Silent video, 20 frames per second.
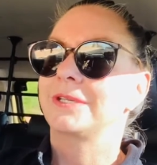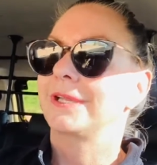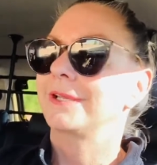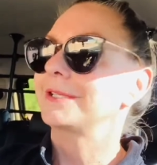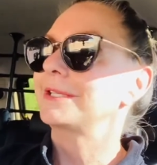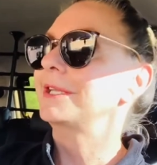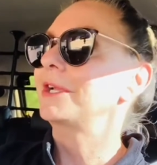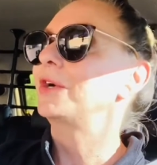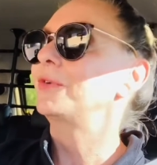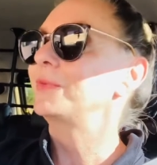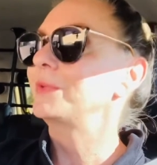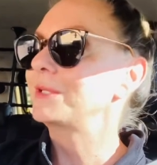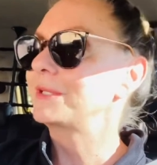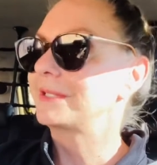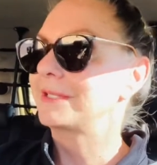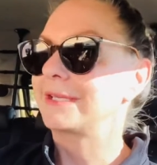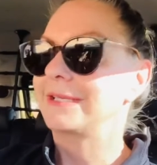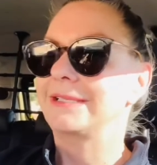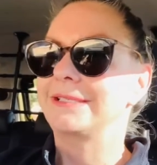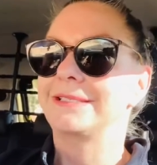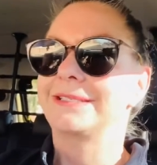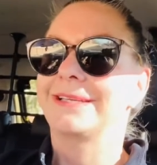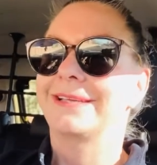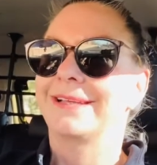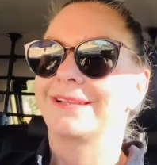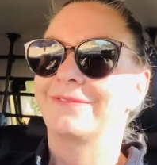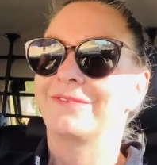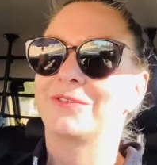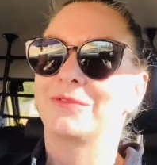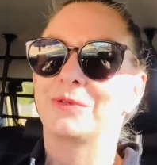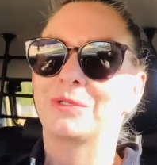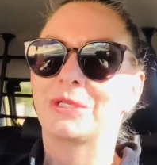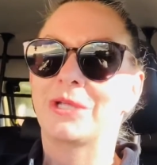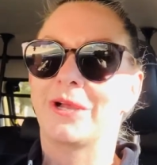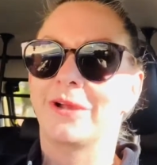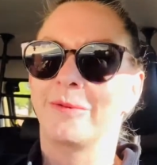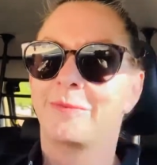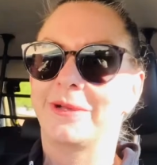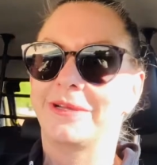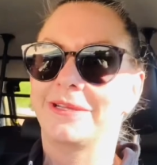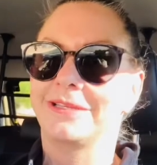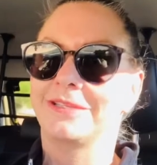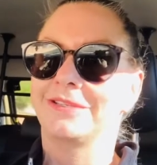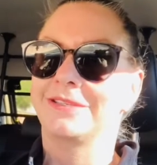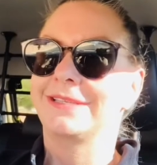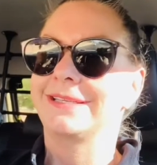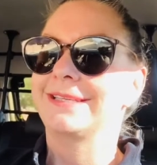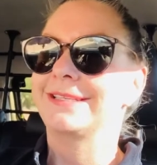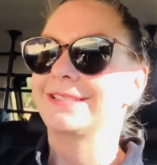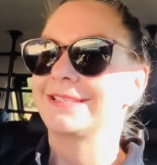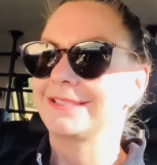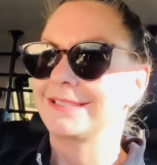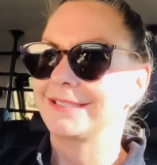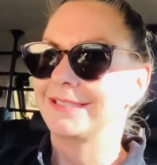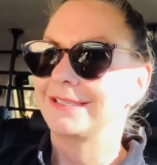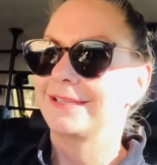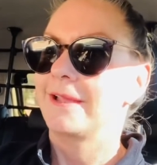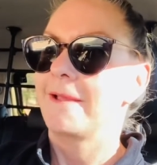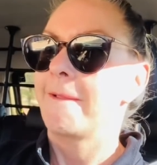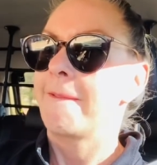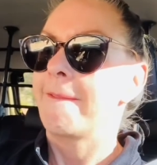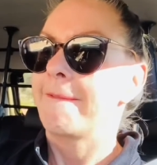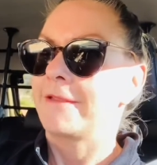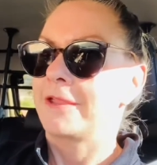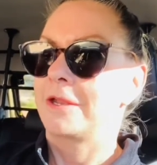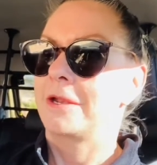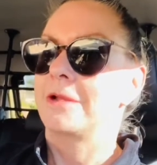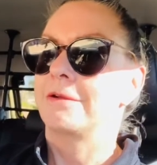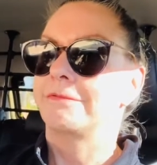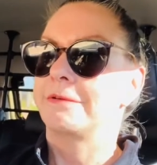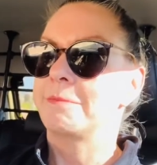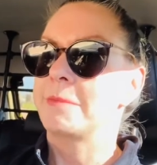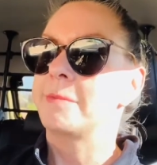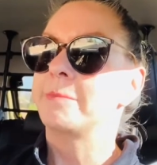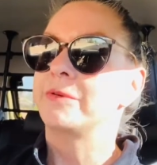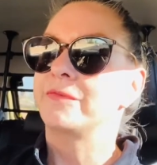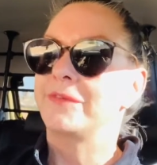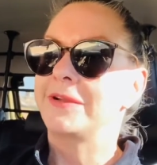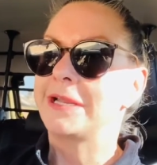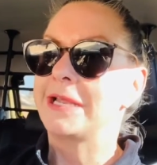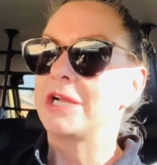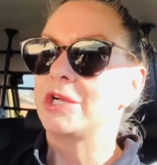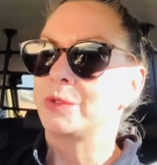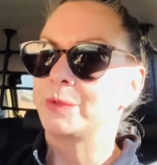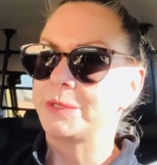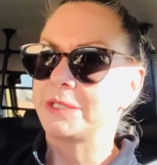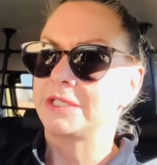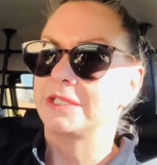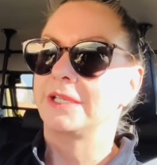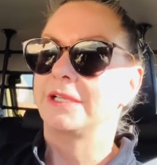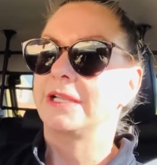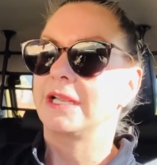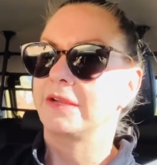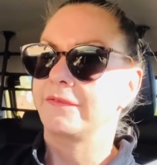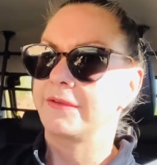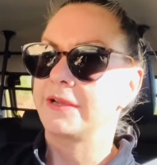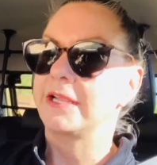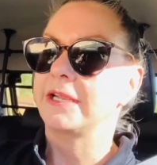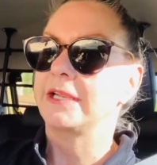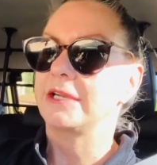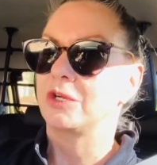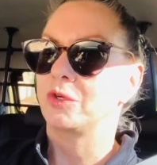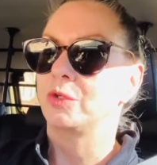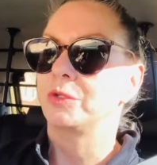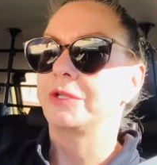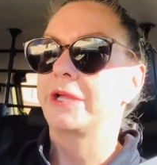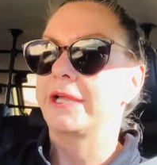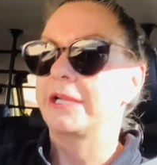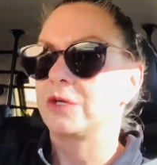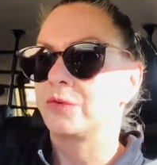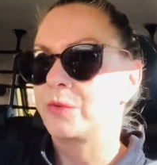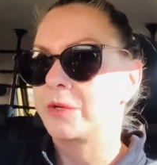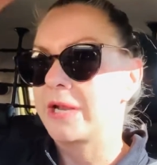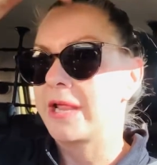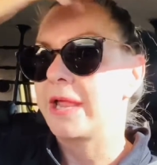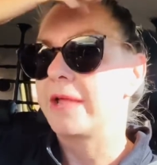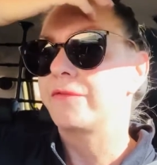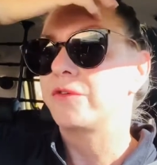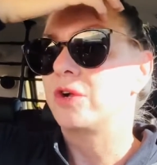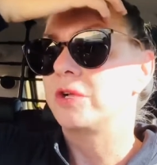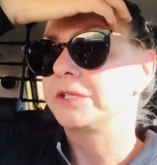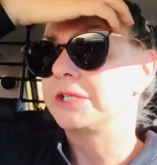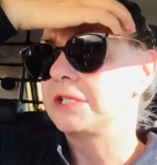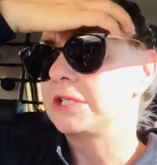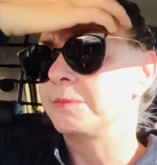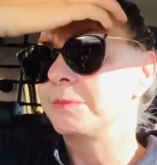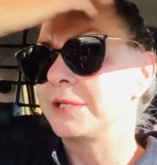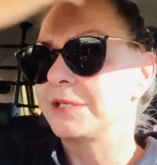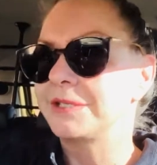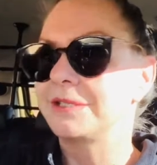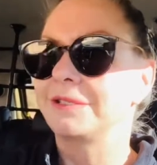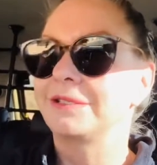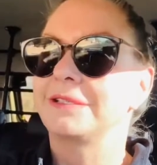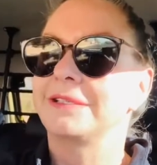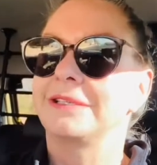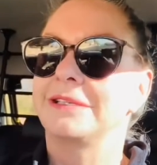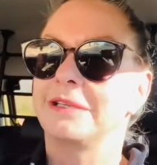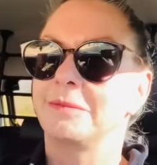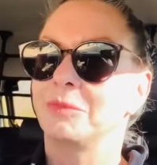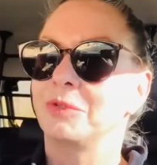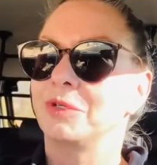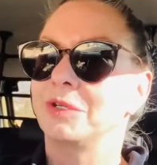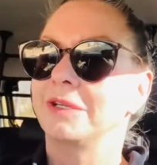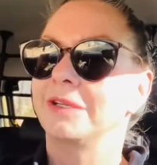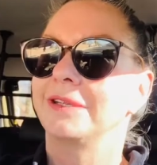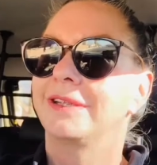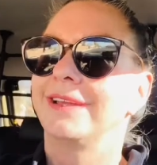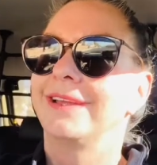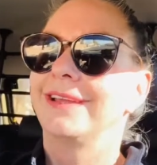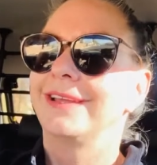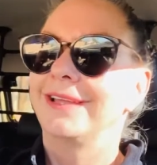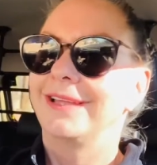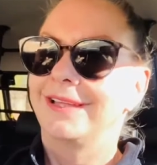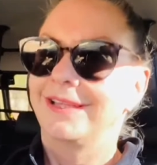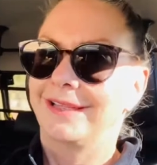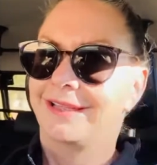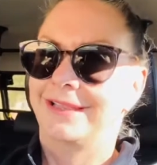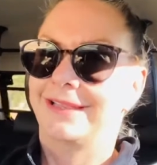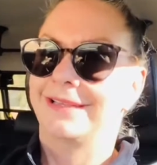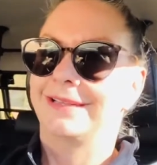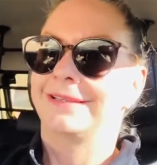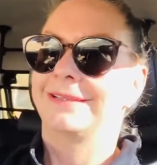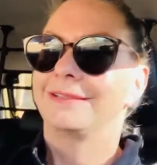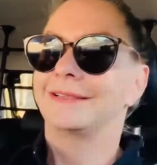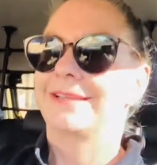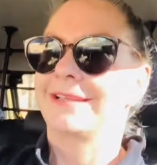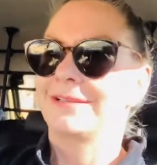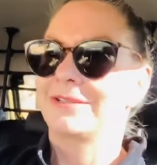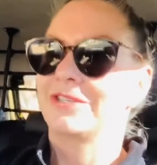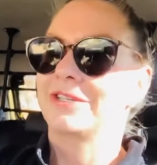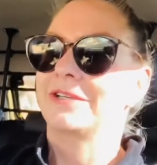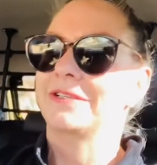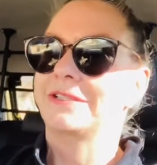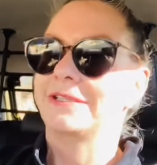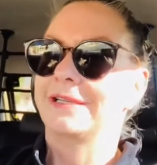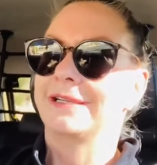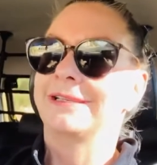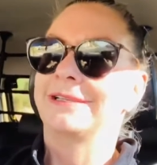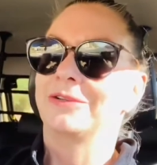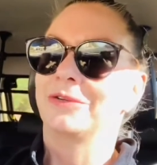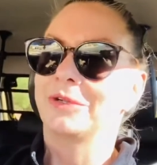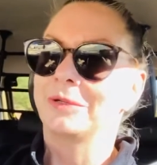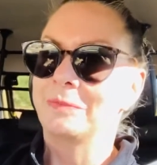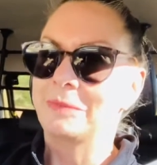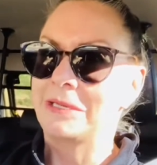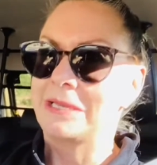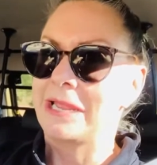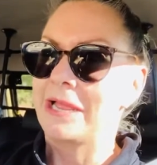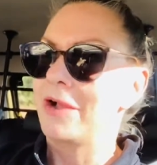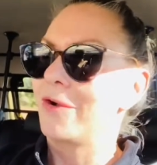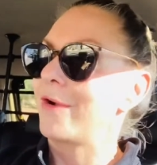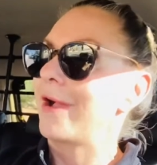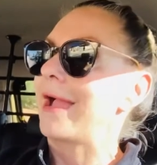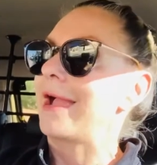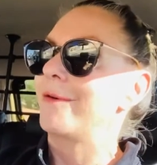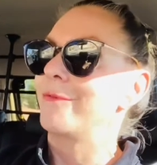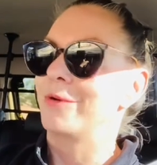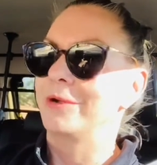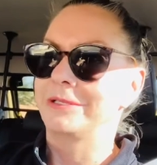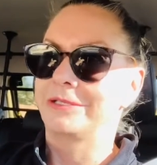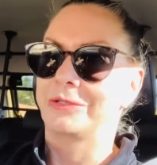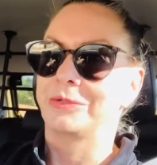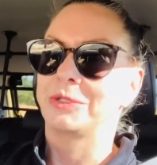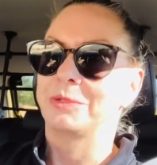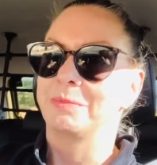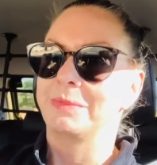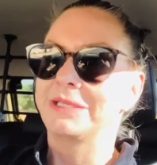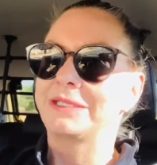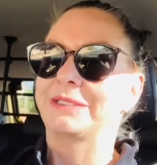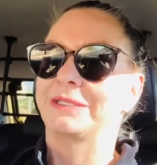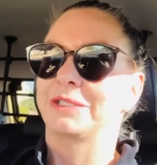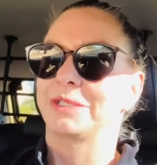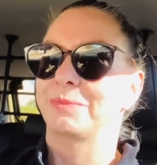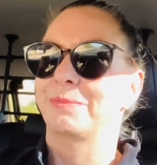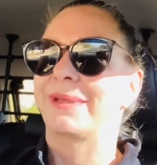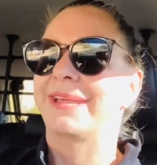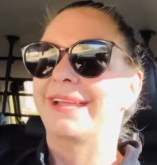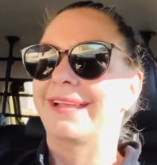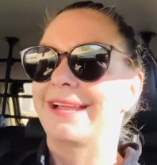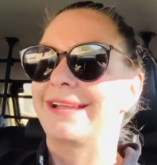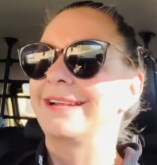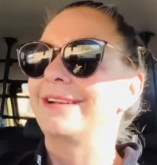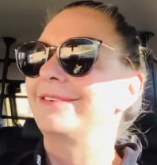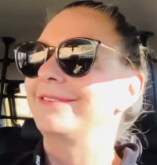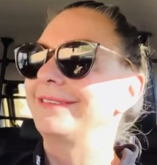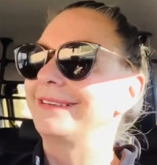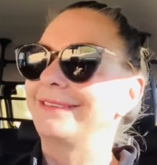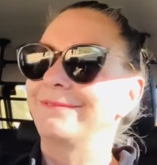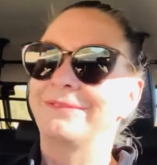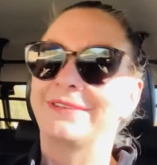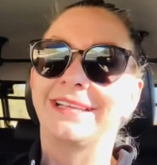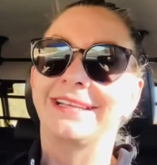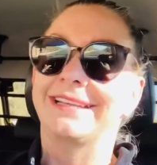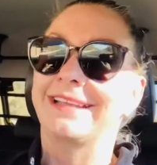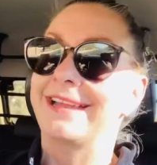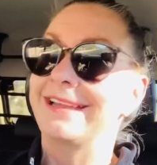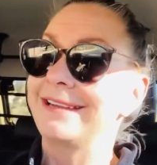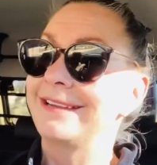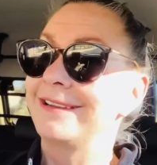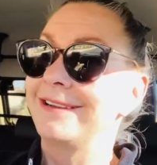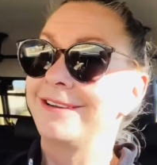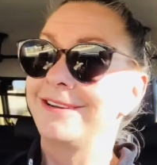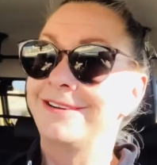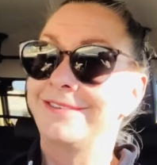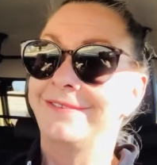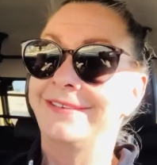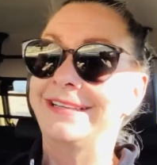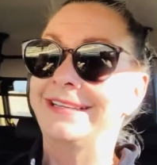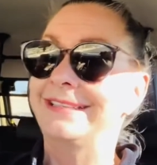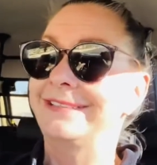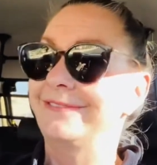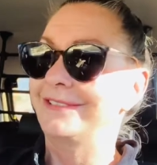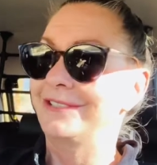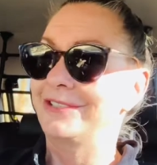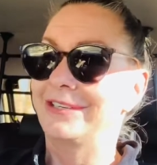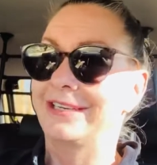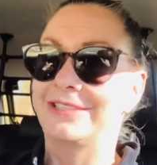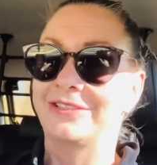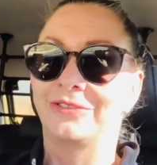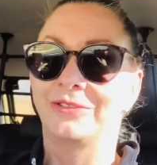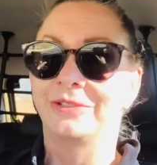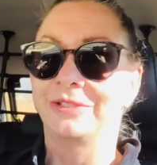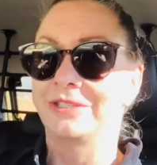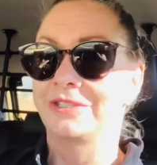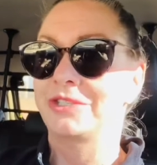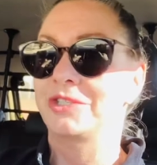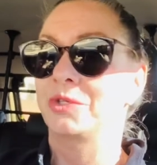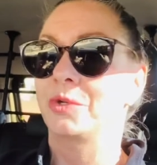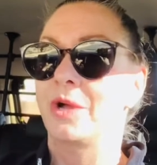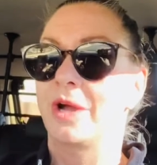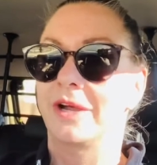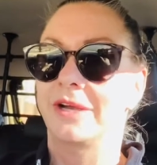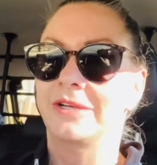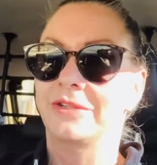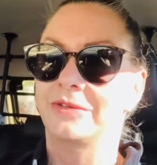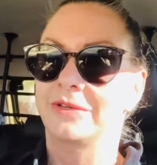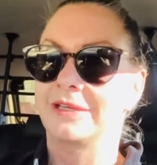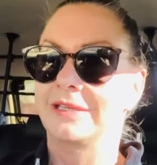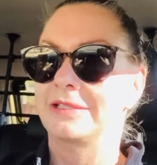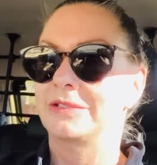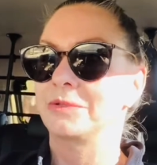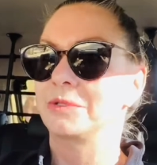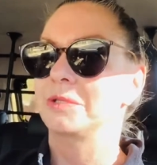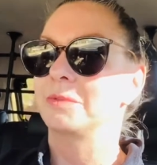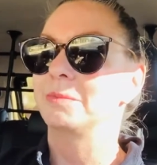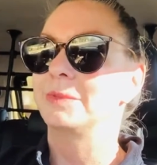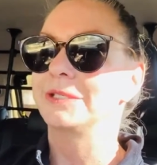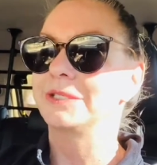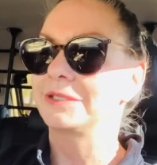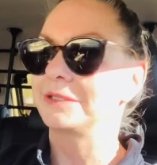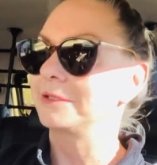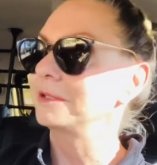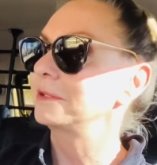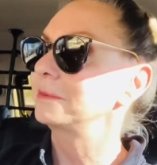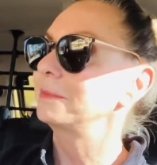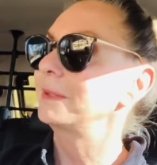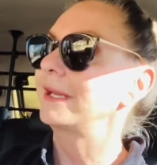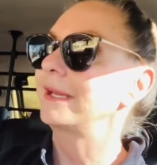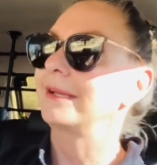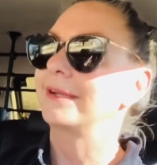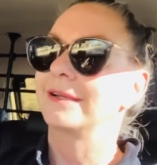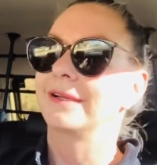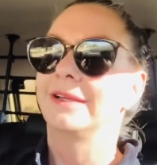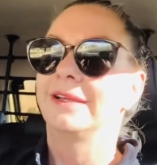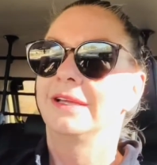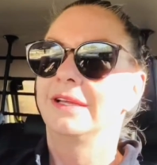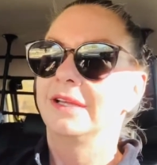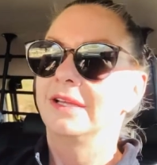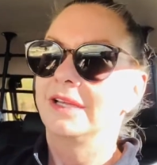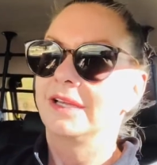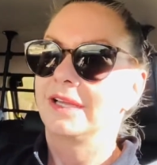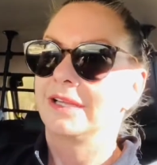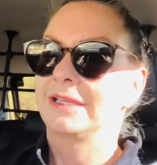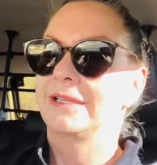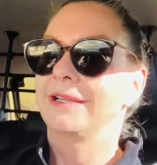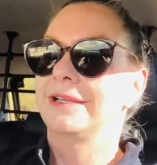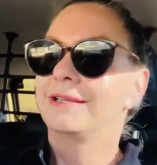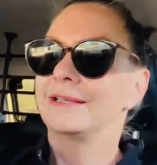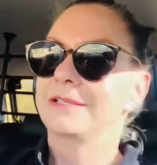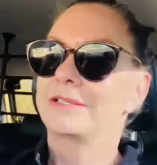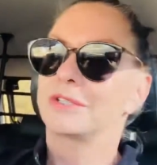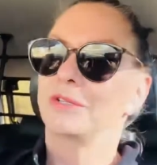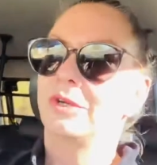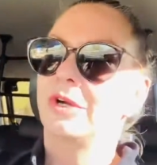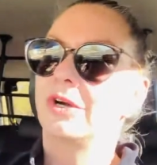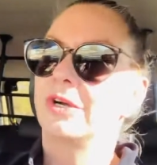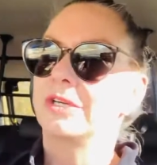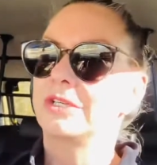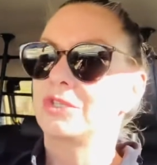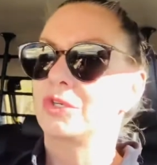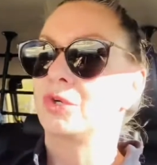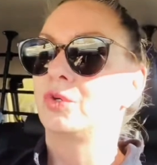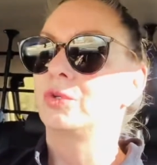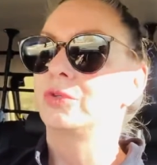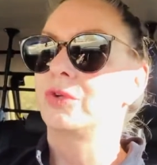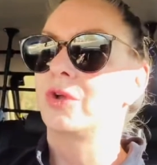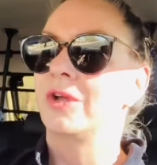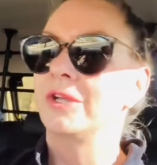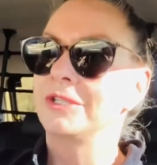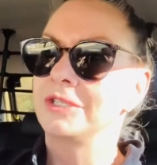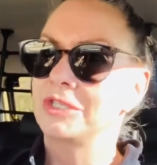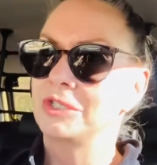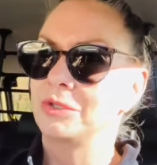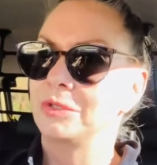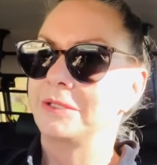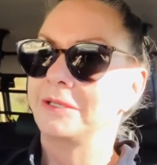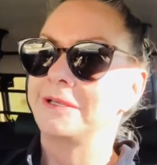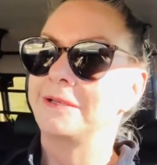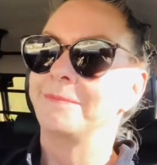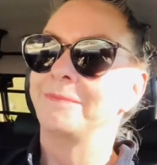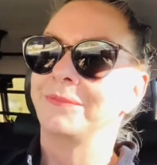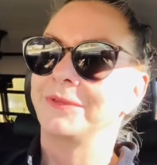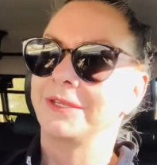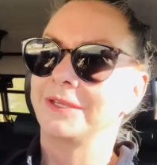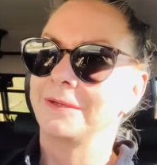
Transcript: she always said, when we were talking about it today, she said, remember when I always said, like, when I get older I don't want to have all these muscles anymore. And she goes like, and look at me now, I want those muscles back. I'm like, I know, man, you get older it's so hard to get those muscles back, and it's so hard to hold on to them,